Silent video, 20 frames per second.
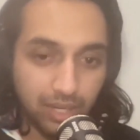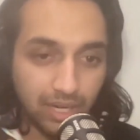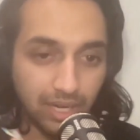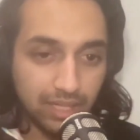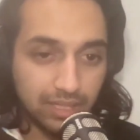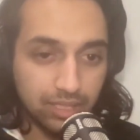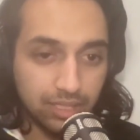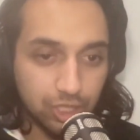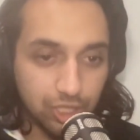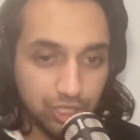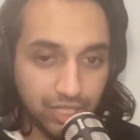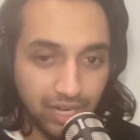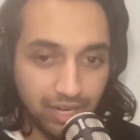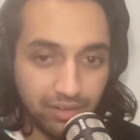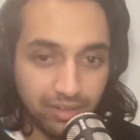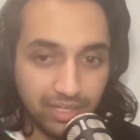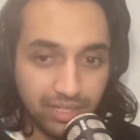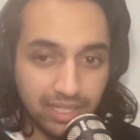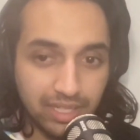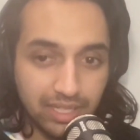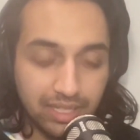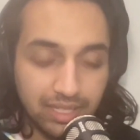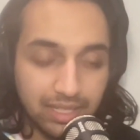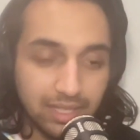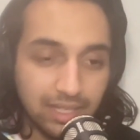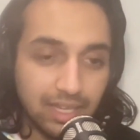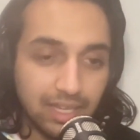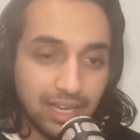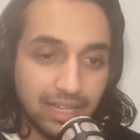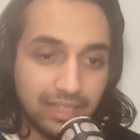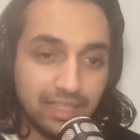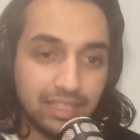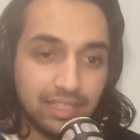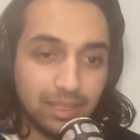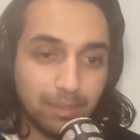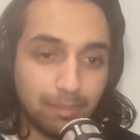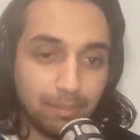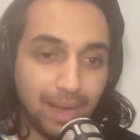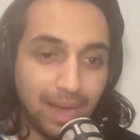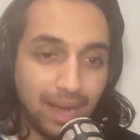and they're sharing it. And then
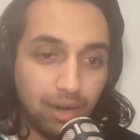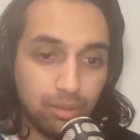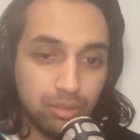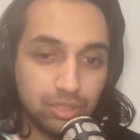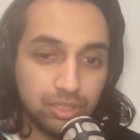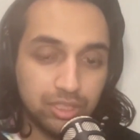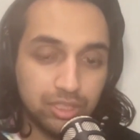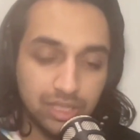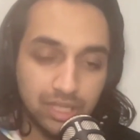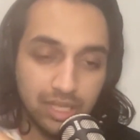the pouch